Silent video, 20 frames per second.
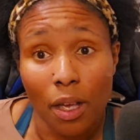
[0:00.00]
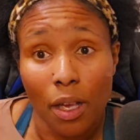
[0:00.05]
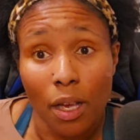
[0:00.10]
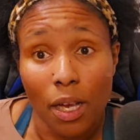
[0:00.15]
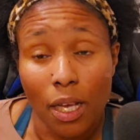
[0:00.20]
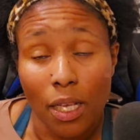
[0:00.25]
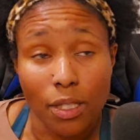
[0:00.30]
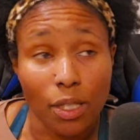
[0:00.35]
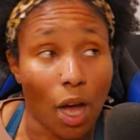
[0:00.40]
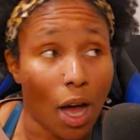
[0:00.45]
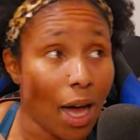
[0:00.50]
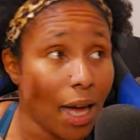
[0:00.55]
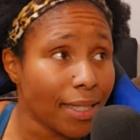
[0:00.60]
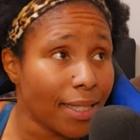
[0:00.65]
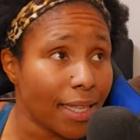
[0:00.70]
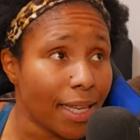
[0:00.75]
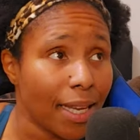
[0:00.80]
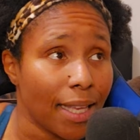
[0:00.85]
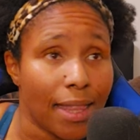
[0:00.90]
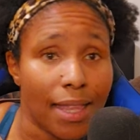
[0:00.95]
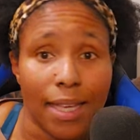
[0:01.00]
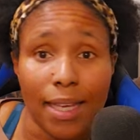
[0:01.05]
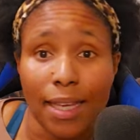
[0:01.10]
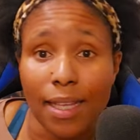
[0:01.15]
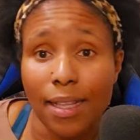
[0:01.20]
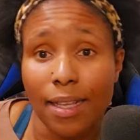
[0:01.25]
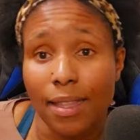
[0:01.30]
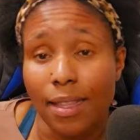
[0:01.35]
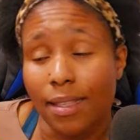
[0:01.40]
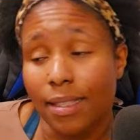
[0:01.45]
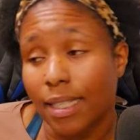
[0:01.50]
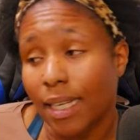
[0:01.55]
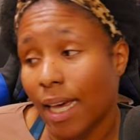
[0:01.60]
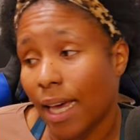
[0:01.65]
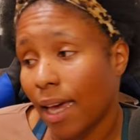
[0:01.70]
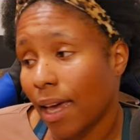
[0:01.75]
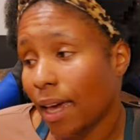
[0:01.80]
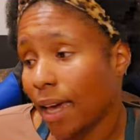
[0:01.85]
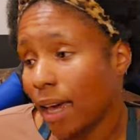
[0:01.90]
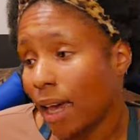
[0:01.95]
Because honestly, at the end of the
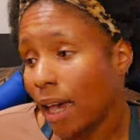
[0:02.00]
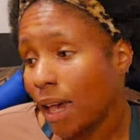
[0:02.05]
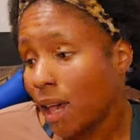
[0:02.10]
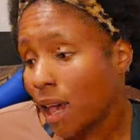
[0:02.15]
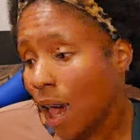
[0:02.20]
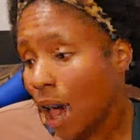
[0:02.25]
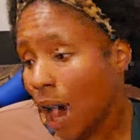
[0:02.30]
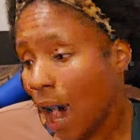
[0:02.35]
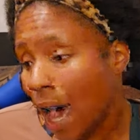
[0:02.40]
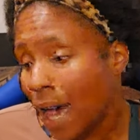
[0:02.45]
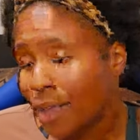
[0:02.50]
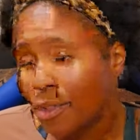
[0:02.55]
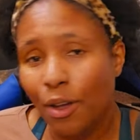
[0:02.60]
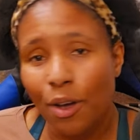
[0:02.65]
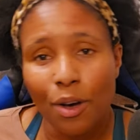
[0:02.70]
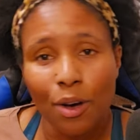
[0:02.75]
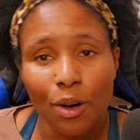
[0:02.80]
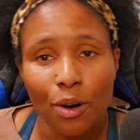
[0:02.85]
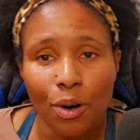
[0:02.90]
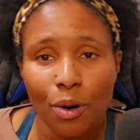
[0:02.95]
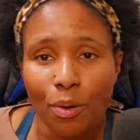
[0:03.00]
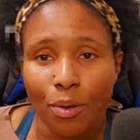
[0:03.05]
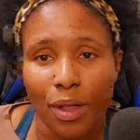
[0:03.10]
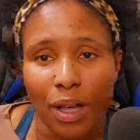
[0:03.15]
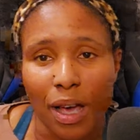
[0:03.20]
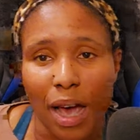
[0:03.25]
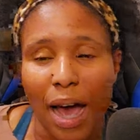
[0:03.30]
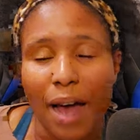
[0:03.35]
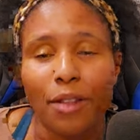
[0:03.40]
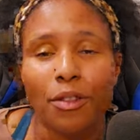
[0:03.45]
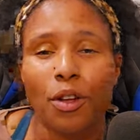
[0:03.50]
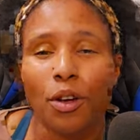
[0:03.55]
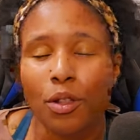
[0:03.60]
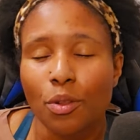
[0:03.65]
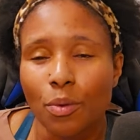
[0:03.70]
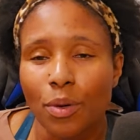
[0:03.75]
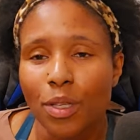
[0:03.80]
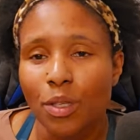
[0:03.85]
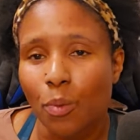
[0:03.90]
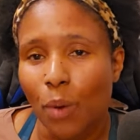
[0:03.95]
day, I know that I know the
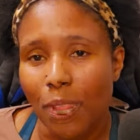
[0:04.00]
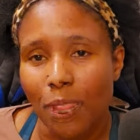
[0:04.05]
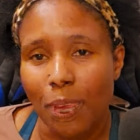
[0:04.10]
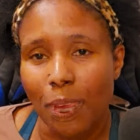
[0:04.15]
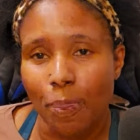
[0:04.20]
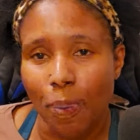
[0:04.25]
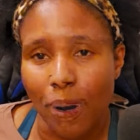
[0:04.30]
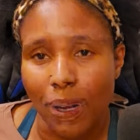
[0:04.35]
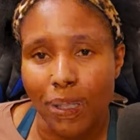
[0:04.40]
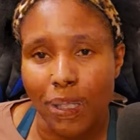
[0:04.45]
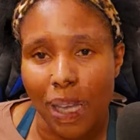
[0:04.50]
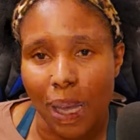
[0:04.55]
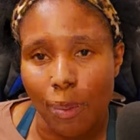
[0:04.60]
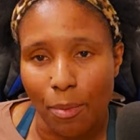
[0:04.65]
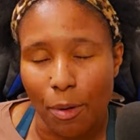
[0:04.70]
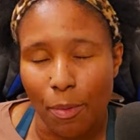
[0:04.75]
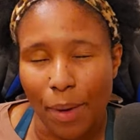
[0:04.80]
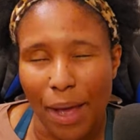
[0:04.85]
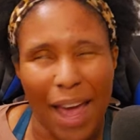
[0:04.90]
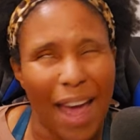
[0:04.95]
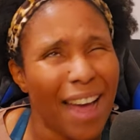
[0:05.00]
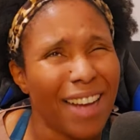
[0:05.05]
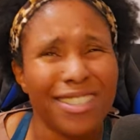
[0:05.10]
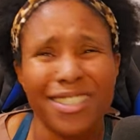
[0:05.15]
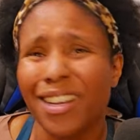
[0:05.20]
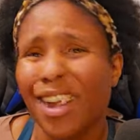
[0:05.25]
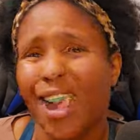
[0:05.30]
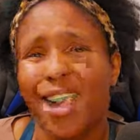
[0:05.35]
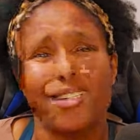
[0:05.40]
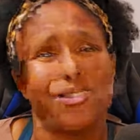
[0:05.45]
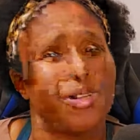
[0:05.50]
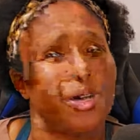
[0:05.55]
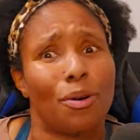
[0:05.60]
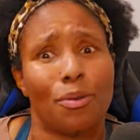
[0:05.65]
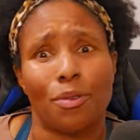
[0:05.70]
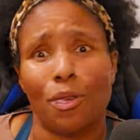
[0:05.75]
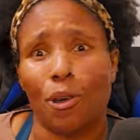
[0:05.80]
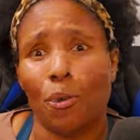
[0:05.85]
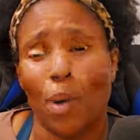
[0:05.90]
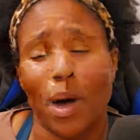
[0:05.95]
reason why they brought Tamara back. Actually, I
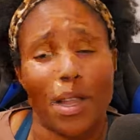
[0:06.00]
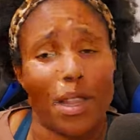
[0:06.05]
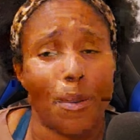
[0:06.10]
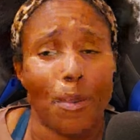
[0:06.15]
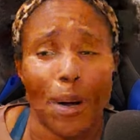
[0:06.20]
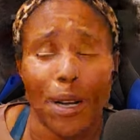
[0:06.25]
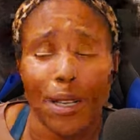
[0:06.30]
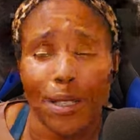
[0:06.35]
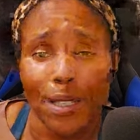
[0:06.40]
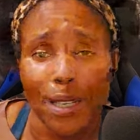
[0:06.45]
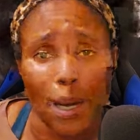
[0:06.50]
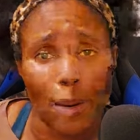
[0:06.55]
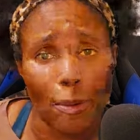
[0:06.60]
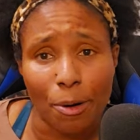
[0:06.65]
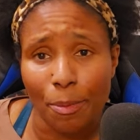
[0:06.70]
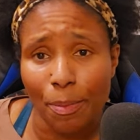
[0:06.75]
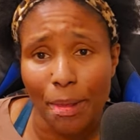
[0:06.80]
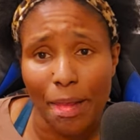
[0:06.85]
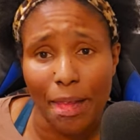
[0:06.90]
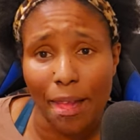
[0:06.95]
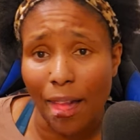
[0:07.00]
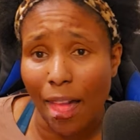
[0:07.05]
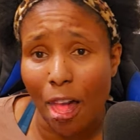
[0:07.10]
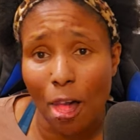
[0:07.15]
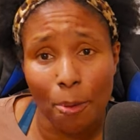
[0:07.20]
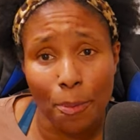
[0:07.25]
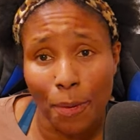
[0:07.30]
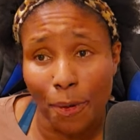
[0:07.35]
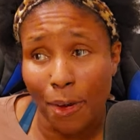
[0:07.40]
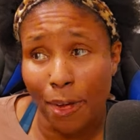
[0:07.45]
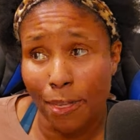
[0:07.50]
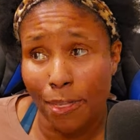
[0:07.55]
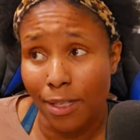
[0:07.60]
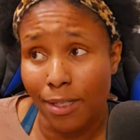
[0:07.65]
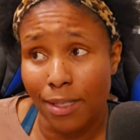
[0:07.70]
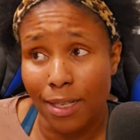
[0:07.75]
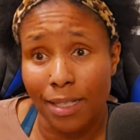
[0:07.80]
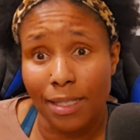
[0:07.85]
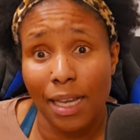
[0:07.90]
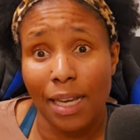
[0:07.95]
don't know why they brought Tamara back. I'll be
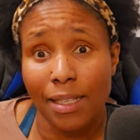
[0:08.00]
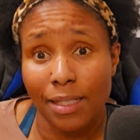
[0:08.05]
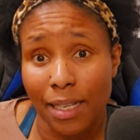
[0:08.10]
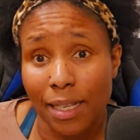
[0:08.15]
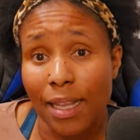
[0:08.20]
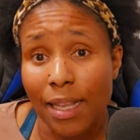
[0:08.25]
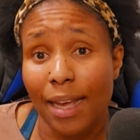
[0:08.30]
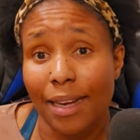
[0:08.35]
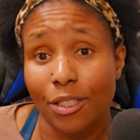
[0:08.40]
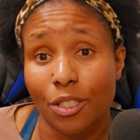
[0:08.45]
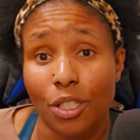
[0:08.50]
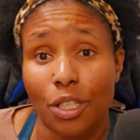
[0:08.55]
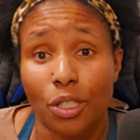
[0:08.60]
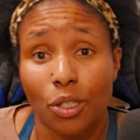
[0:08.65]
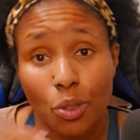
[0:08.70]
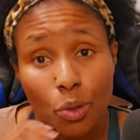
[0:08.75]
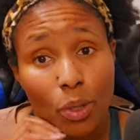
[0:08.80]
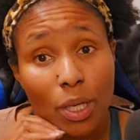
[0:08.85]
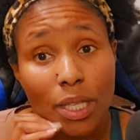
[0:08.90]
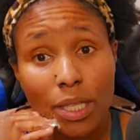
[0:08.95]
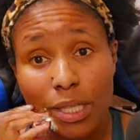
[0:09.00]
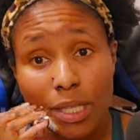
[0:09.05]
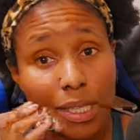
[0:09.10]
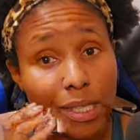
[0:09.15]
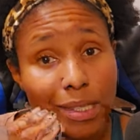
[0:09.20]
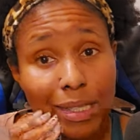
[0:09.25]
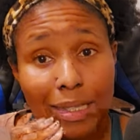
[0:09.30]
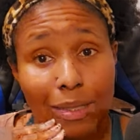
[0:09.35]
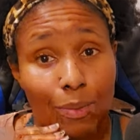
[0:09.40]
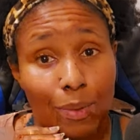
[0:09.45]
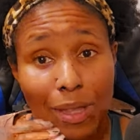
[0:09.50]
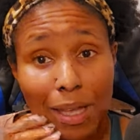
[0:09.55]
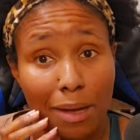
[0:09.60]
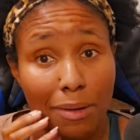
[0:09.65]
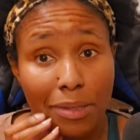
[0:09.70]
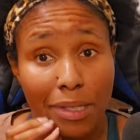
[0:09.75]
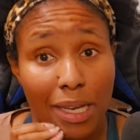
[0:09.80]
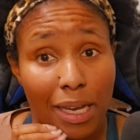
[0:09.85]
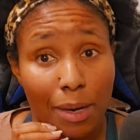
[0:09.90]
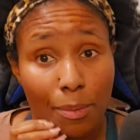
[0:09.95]
honest, because I did actually enjoy the seasons
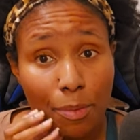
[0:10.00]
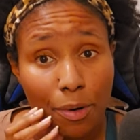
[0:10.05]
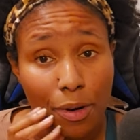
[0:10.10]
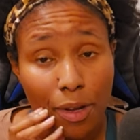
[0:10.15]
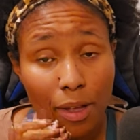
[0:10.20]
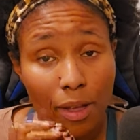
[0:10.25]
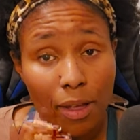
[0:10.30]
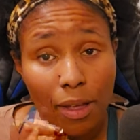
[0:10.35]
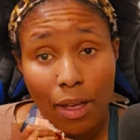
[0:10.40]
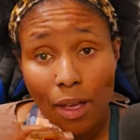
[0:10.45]
without Tamara.